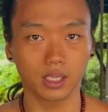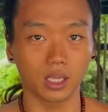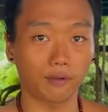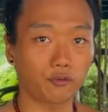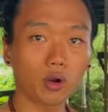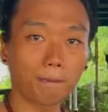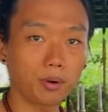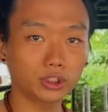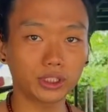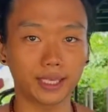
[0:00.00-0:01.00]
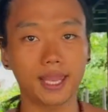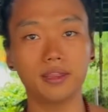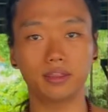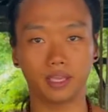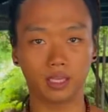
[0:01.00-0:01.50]
If you're pushing
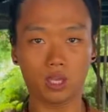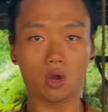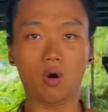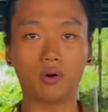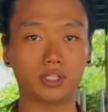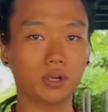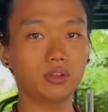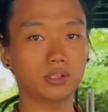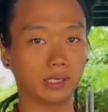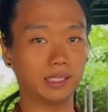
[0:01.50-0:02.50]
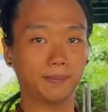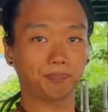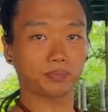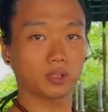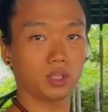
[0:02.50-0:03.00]
anything horizontally,
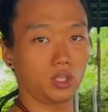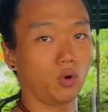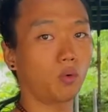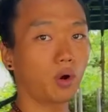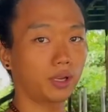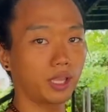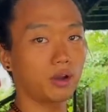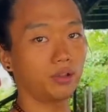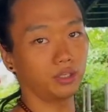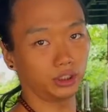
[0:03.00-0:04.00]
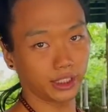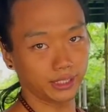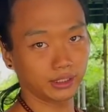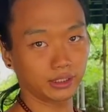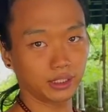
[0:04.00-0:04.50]
you are working on your
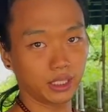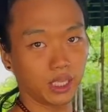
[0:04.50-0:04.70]
chest.